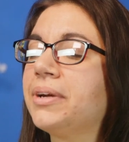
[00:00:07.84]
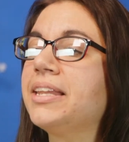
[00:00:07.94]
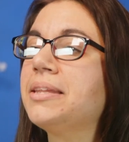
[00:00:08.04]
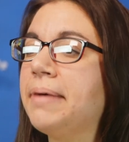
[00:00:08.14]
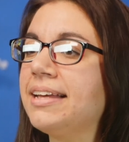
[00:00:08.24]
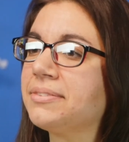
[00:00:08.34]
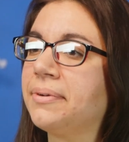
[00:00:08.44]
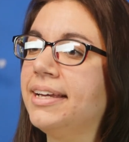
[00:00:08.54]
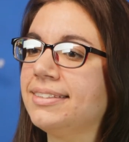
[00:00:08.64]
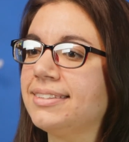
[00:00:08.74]
One of the best
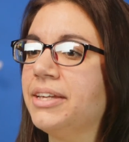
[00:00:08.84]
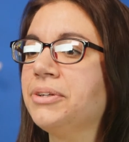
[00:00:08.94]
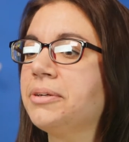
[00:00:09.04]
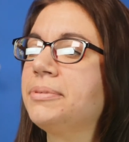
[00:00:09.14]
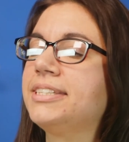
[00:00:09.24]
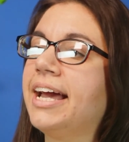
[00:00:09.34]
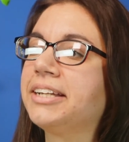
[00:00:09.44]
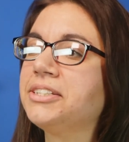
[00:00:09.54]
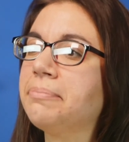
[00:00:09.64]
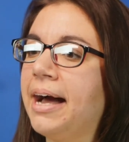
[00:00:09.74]
ways that you can
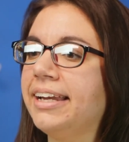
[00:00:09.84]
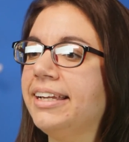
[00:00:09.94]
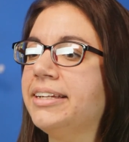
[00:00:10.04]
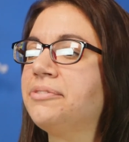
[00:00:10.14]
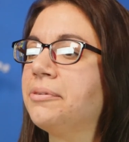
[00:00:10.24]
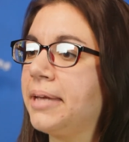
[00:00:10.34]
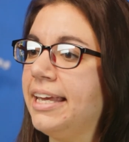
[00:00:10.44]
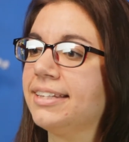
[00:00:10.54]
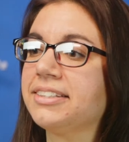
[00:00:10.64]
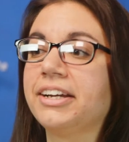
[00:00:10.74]
protect your body from
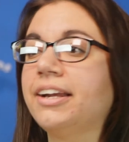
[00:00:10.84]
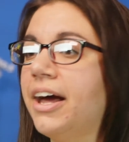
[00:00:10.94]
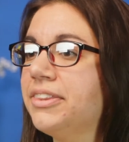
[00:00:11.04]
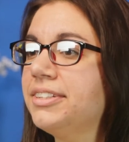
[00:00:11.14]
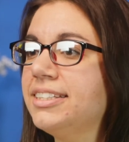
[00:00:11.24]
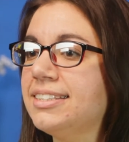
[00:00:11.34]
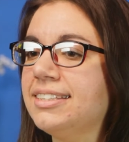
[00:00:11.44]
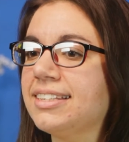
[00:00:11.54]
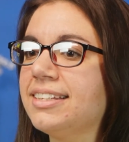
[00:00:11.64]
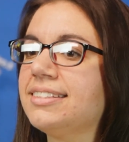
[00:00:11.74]
cancer and other
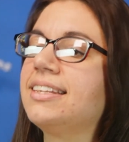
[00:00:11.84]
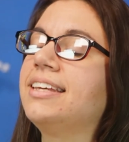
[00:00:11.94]
diseases